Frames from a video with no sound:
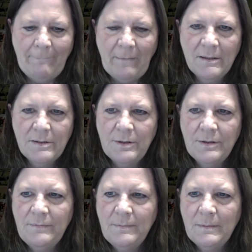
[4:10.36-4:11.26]
So
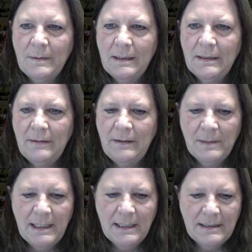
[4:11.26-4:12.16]
if
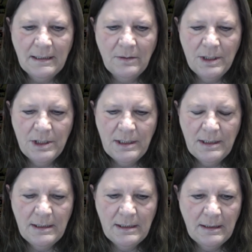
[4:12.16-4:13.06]
anybody has any
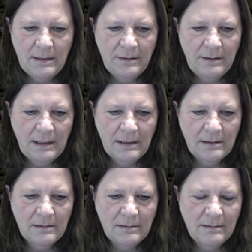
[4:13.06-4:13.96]
questions, and they
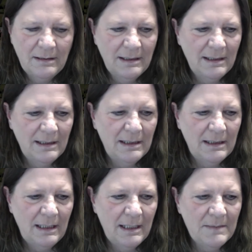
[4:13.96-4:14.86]
can
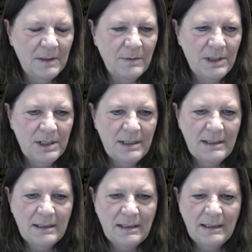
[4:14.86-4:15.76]
ask me
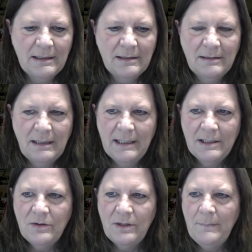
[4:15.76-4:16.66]
questions and I can
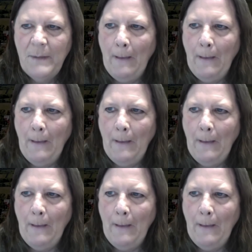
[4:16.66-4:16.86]
answer them.